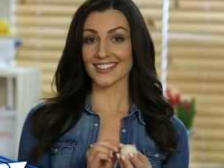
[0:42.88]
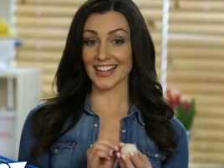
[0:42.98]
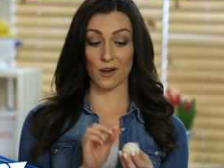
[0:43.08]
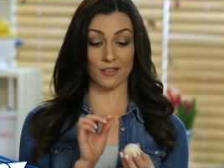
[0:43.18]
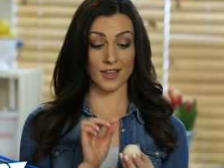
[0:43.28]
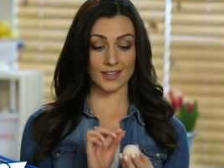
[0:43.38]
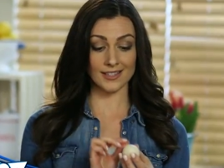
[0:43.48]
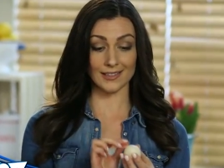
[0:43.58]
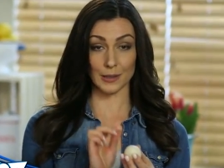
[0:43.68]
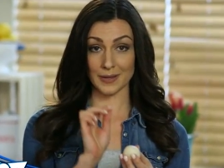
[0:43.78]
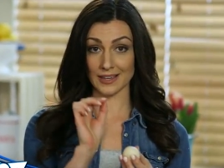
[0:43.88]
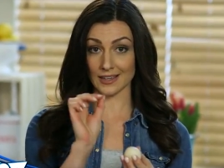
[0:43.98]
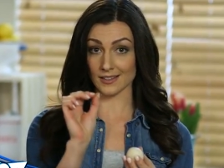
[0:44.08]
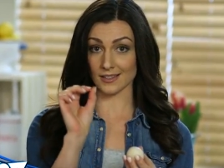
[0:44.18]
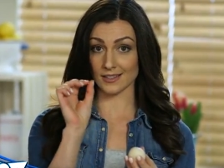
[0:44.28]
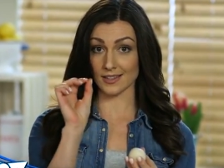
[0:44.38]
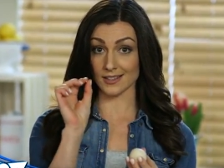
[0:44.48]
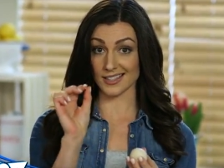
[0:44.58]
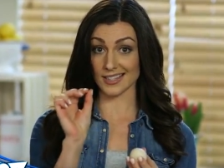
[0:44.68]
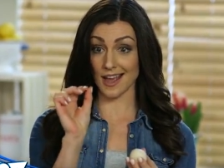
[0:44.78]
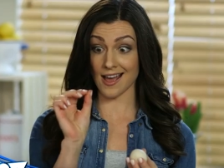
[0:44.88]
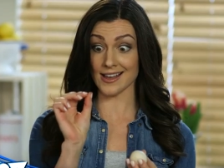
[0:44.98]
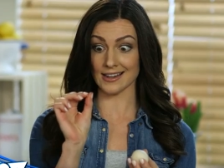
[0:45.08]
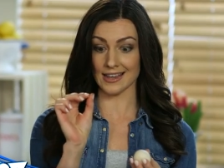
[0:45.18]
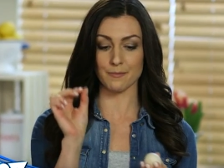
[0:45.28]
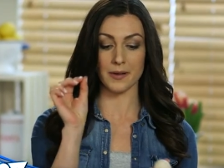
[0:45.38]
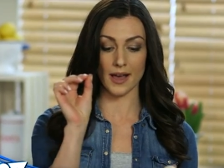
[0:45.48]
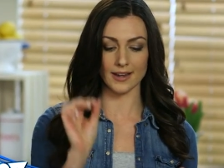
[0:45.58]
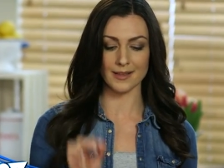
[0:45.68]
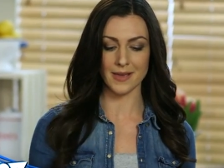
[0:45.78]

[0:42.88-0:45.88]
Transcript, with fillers: Now this little piece is tiny, but it